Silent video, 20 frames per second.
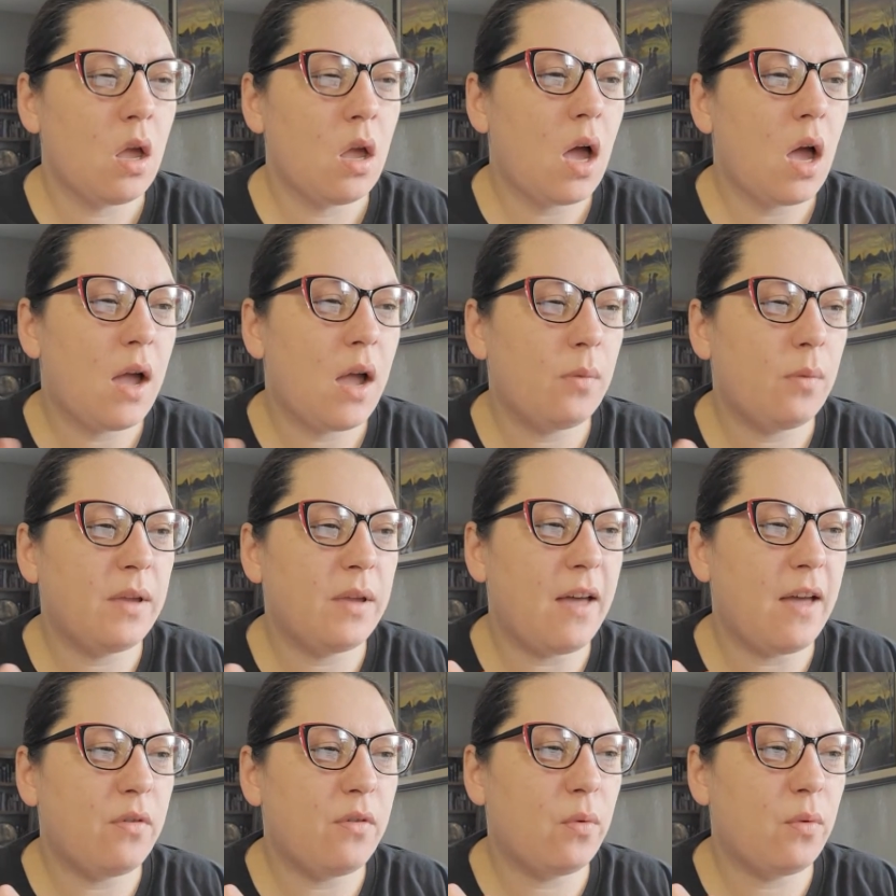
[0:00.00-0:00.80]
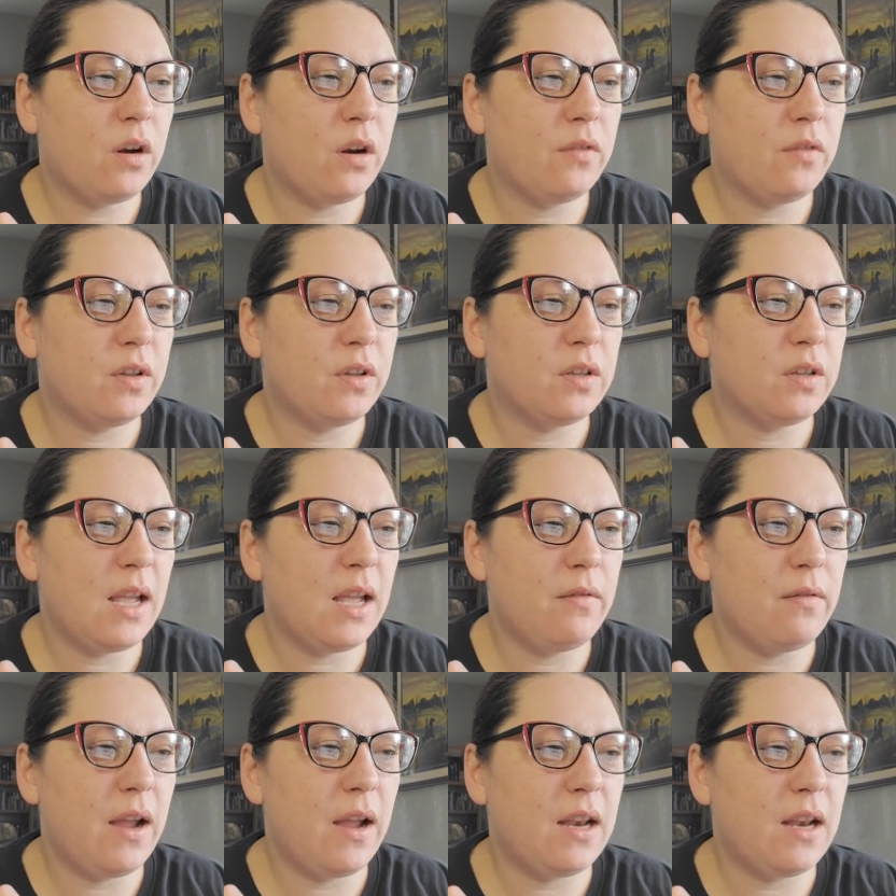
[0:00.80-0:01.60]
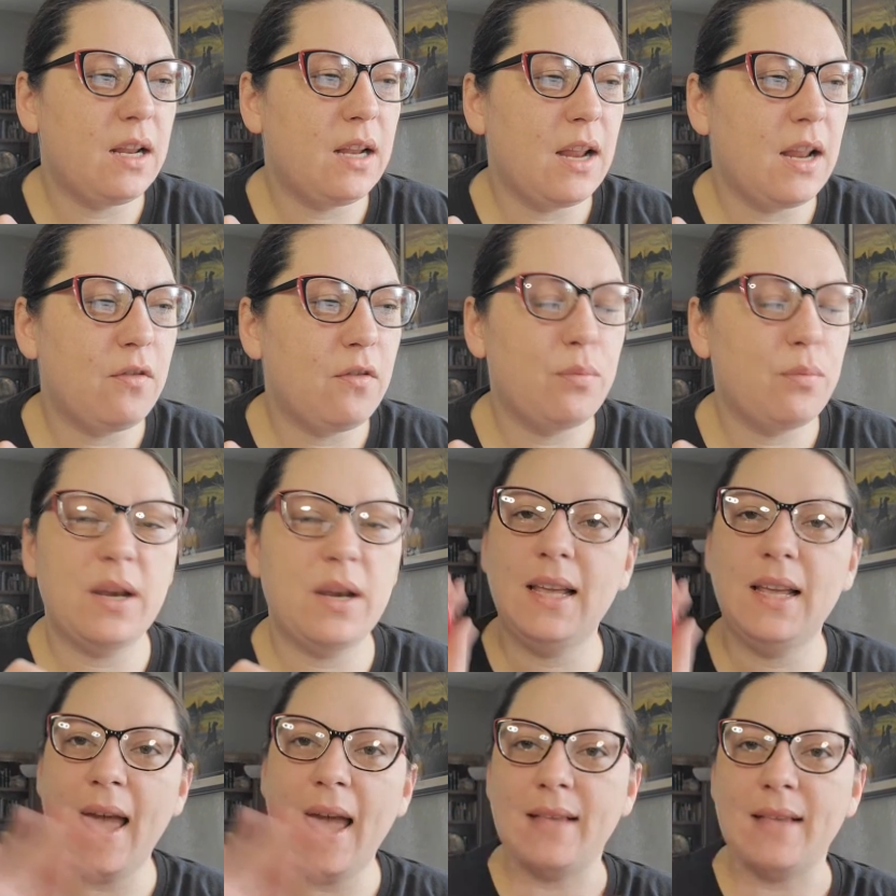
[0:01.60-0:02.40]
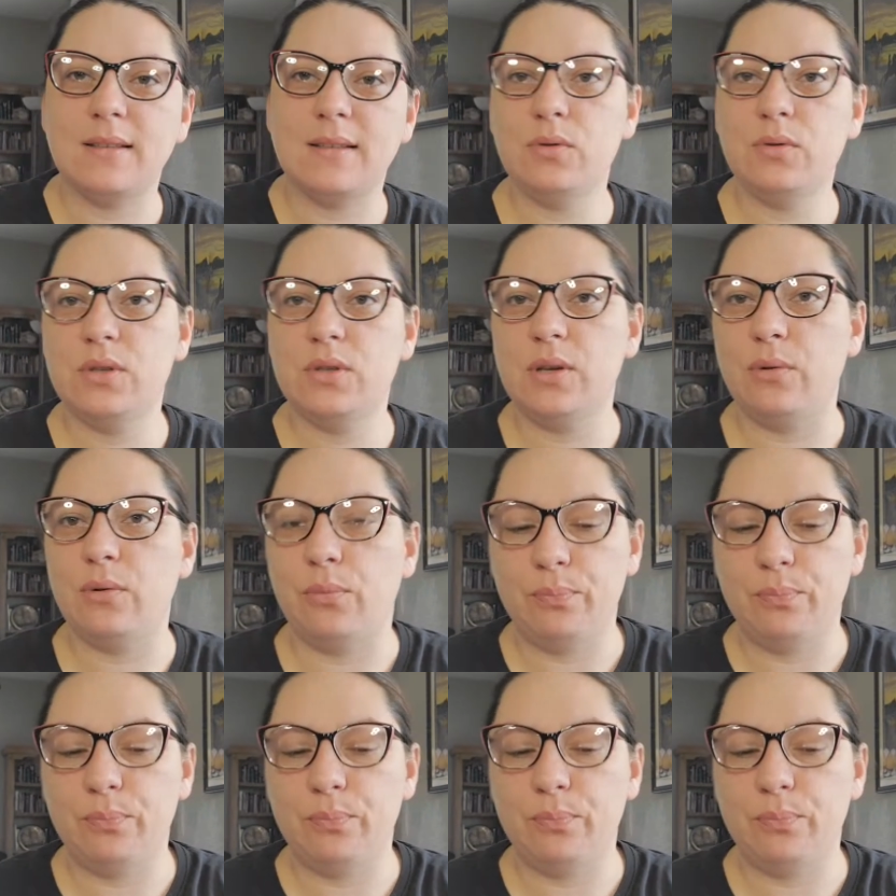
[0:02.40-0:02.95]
I hope you have a wonderful day, Randy, and everybody. Yes, you too.